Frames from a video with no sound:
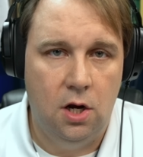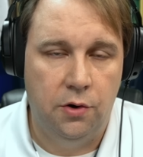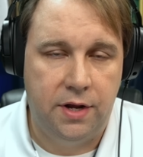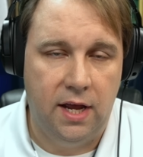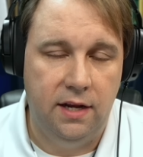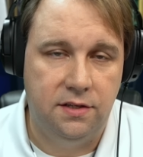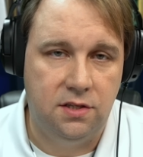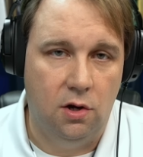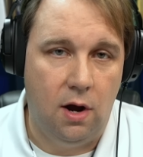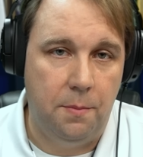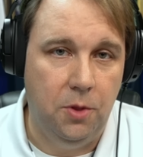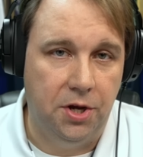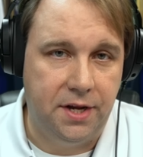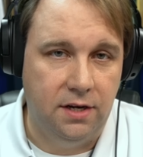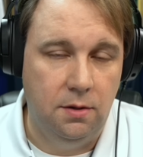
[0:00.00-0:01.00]
Okay, so
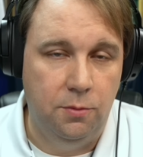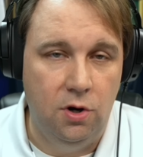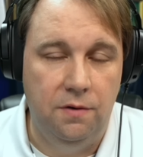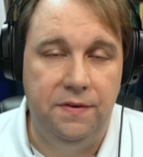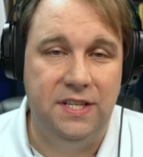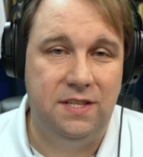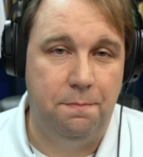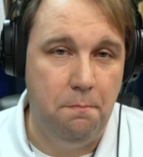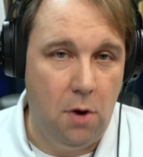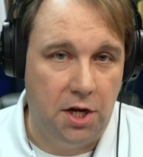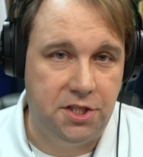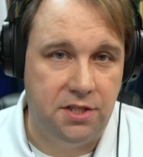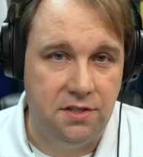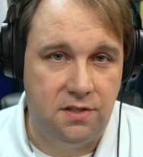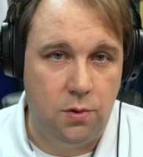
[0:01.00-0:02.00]
I'm looking to move as
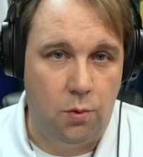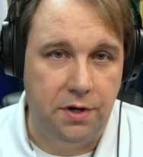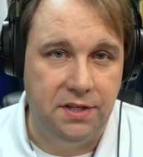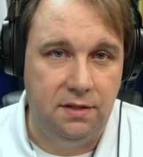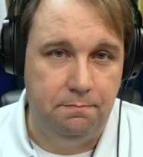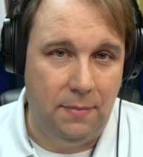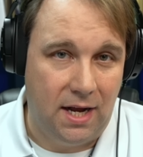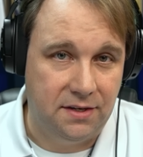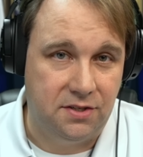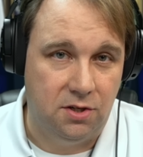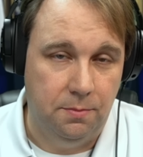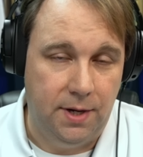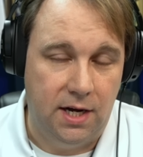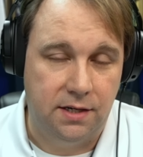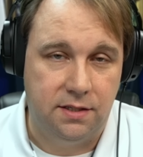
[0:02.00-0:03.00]
much as 20
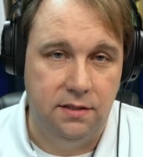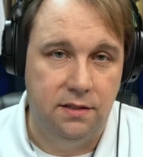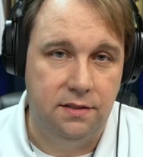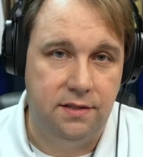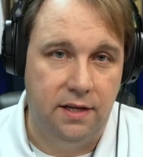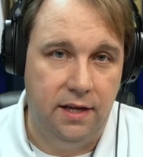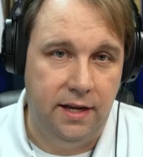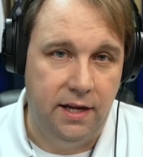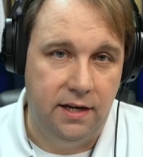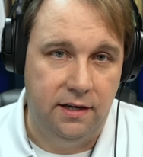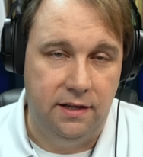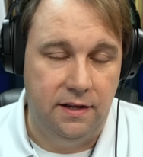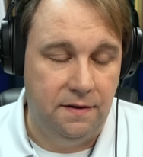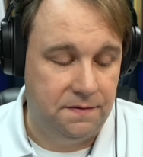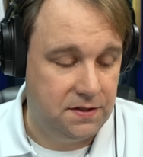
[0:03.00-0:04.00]
monster boxes.
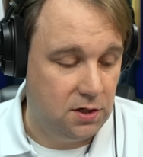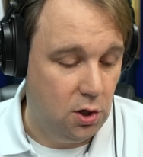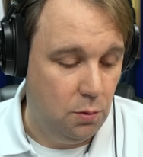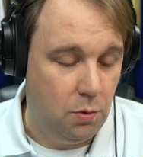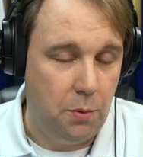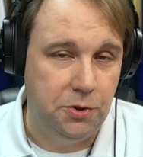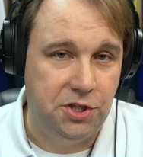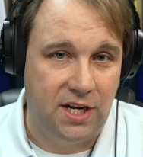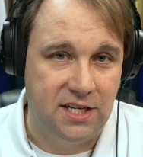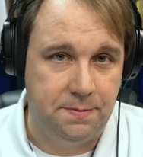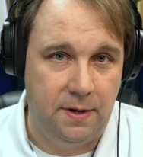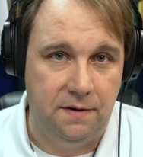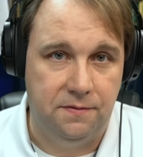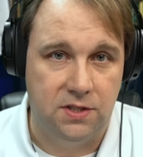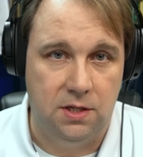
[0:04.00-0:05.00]
And if so, what would you guys
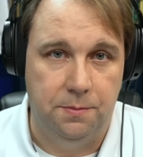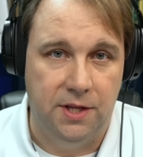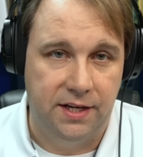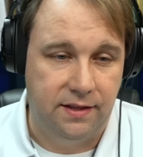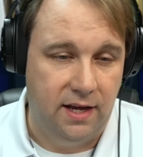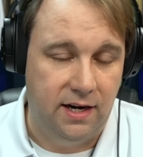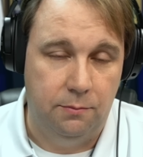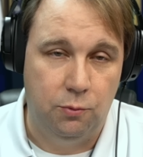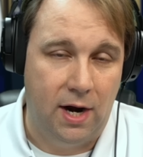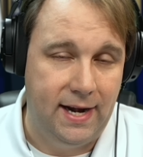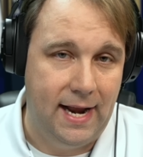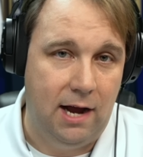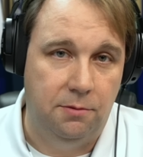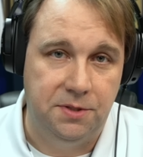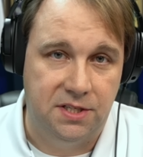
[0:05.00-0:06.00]
pay for something like that? Right
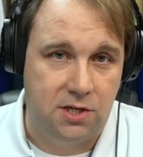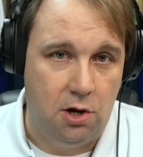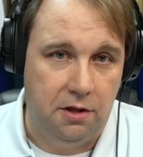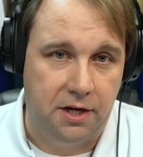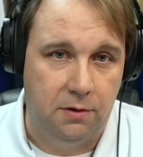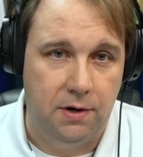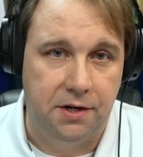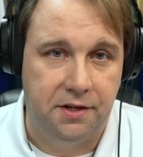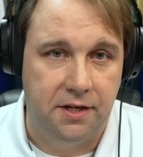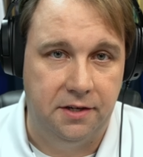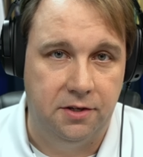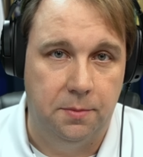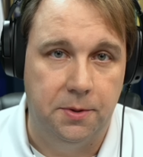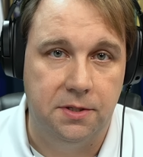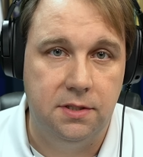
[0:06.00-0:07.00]
now, I'm just calling around and getting
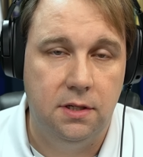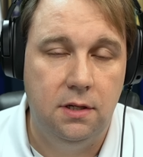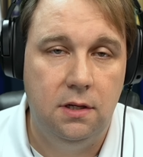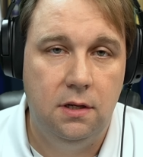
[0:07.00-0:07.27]
numbers.